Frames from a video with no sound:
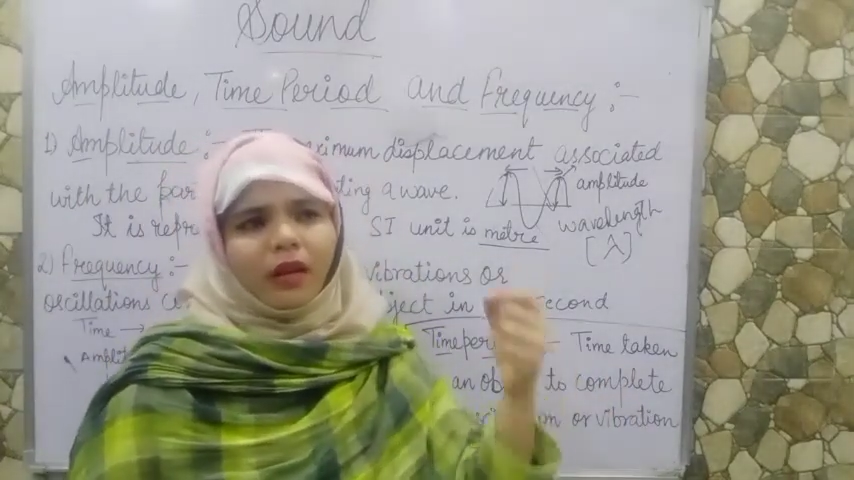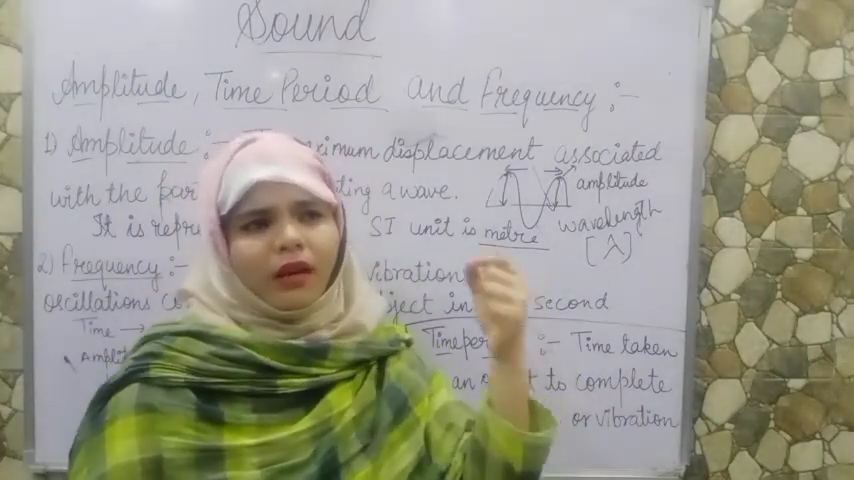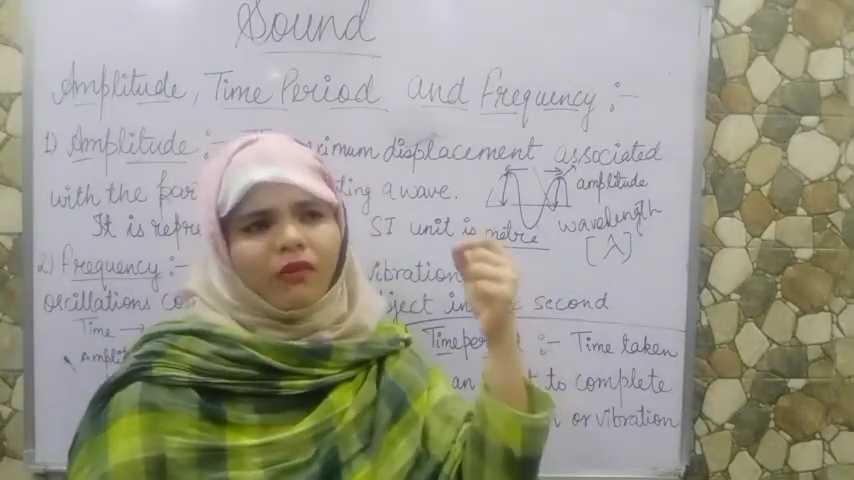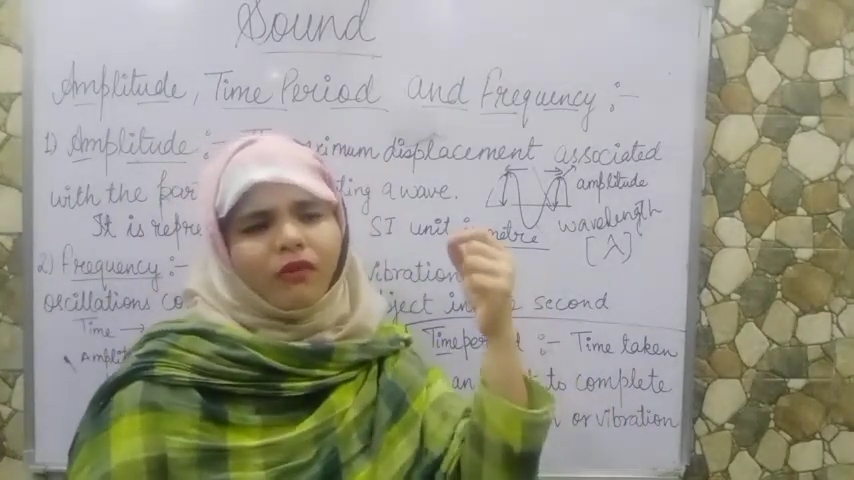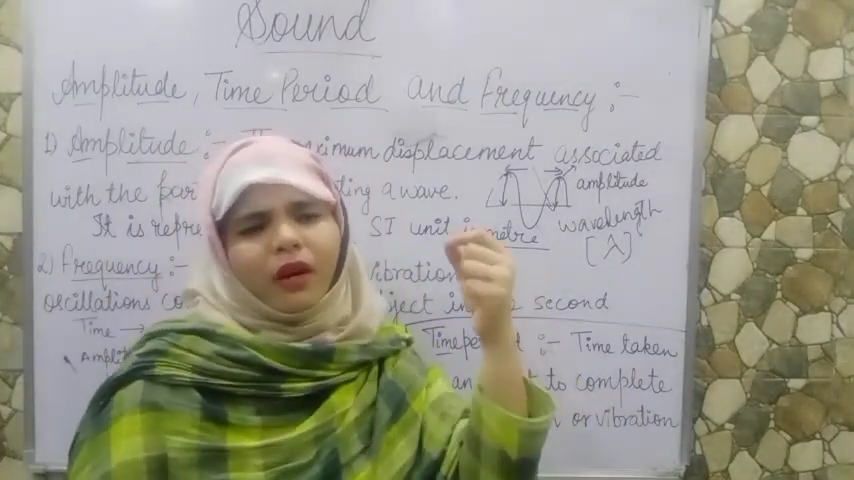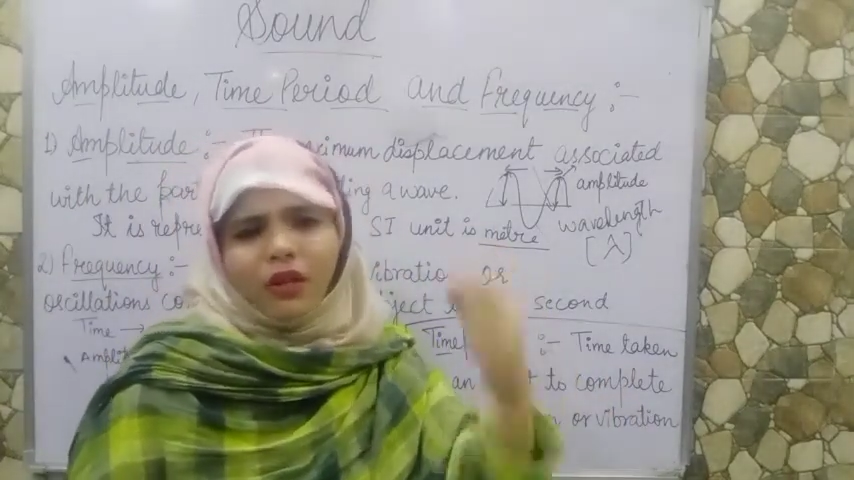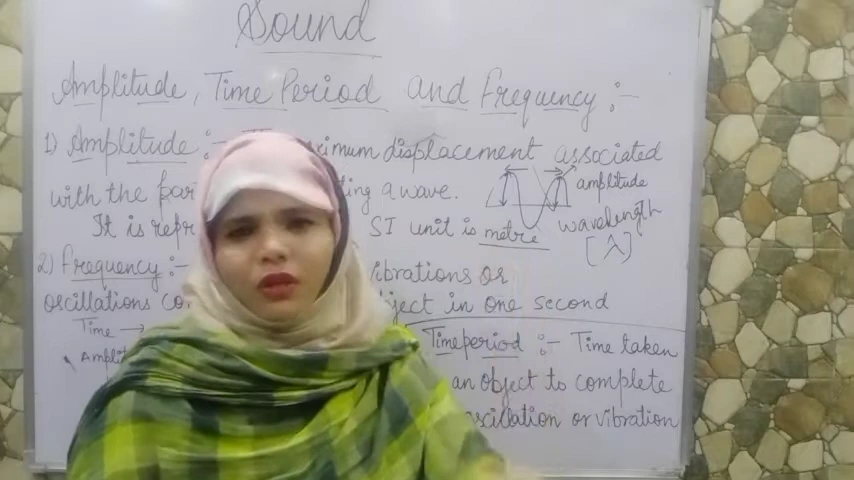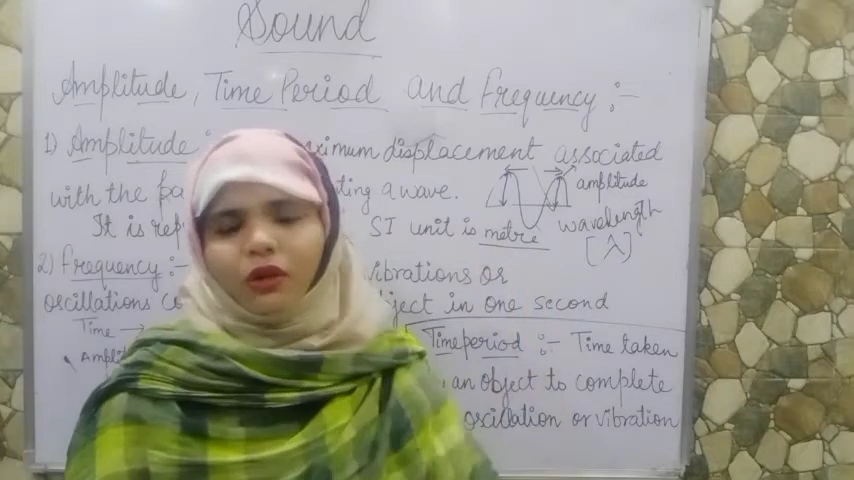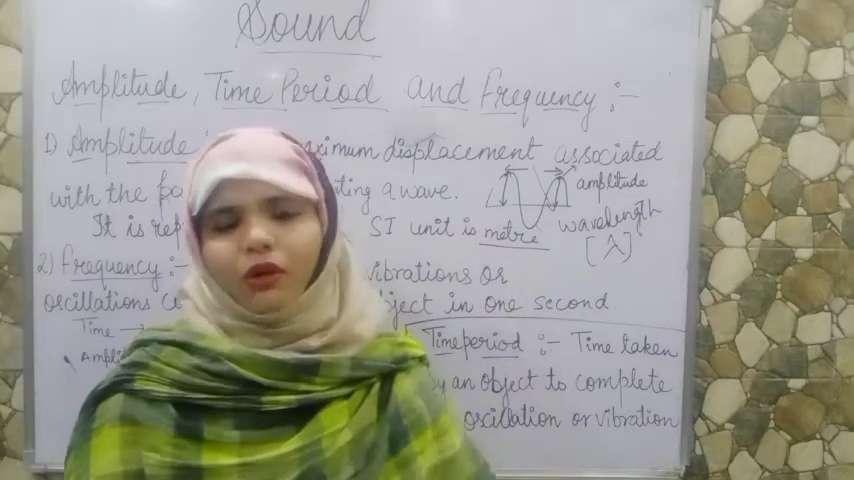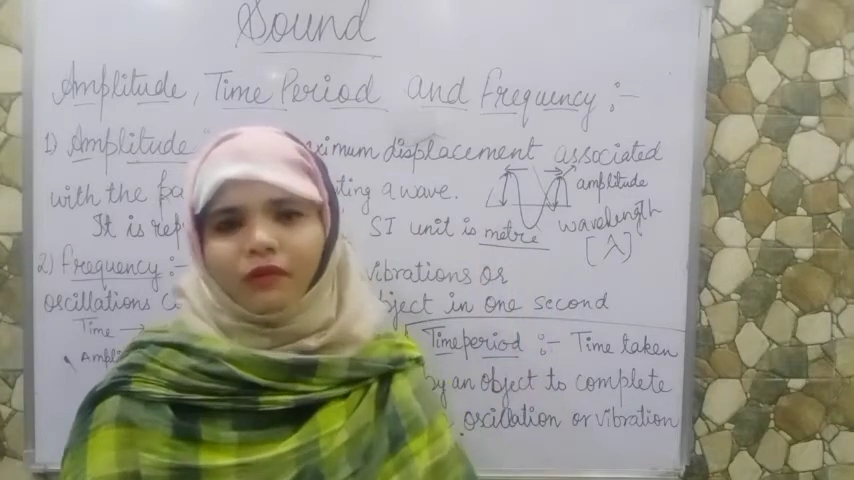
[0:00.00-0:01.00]
a
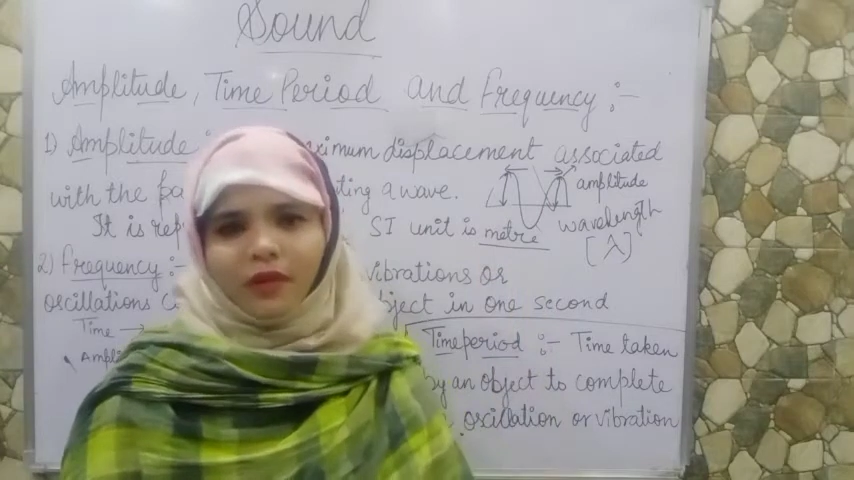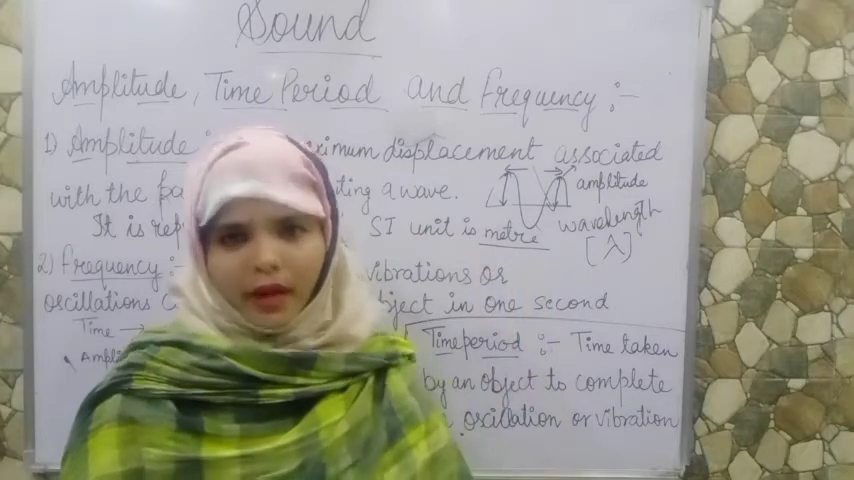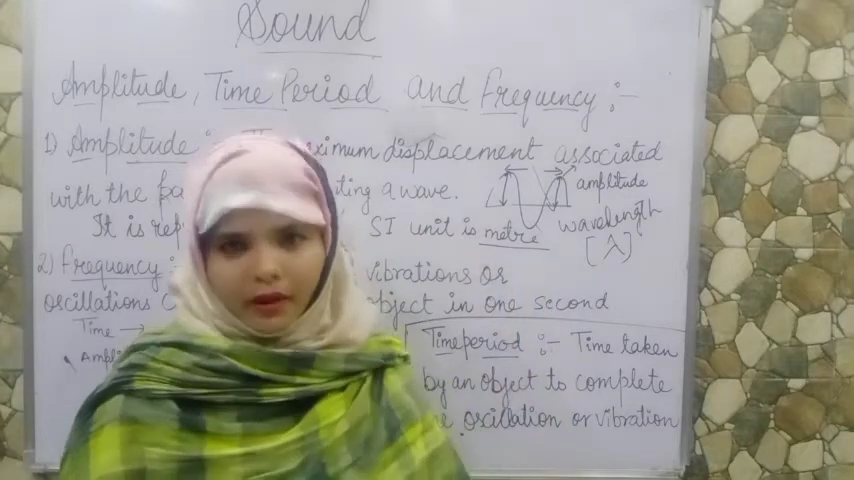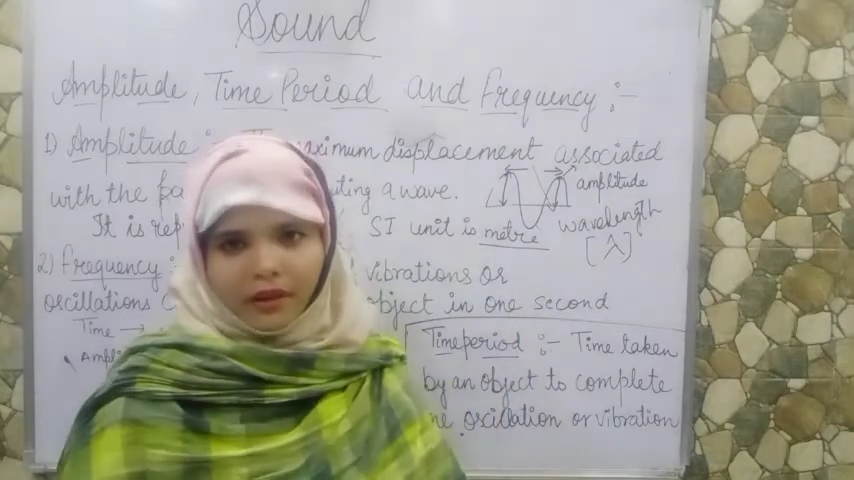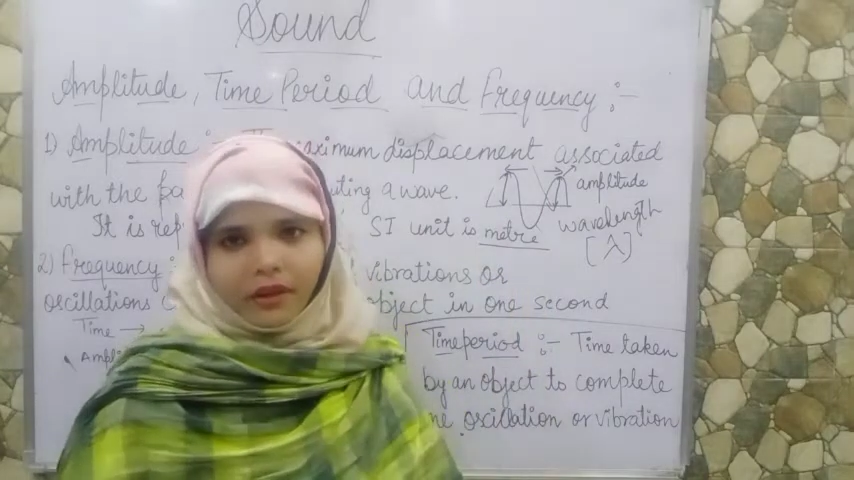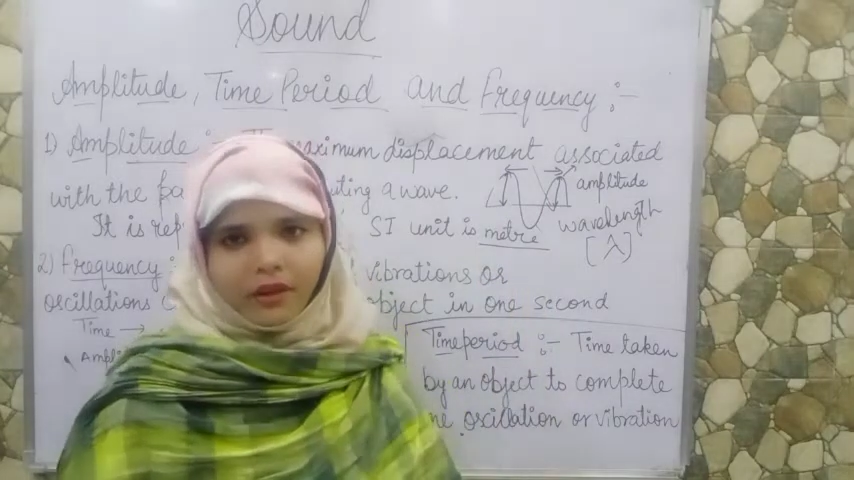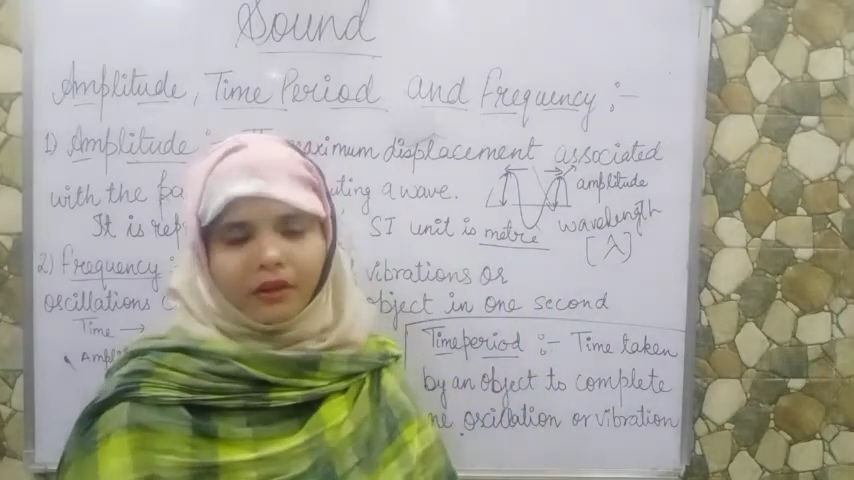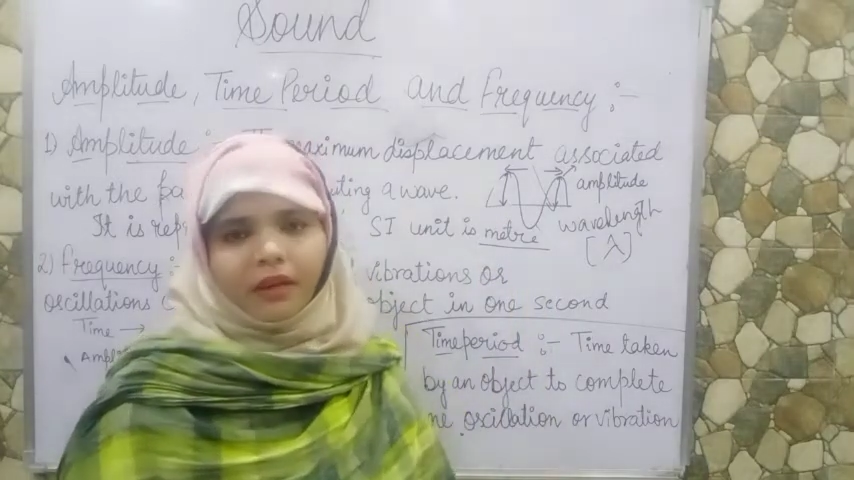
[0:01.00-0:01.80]
fraction of second,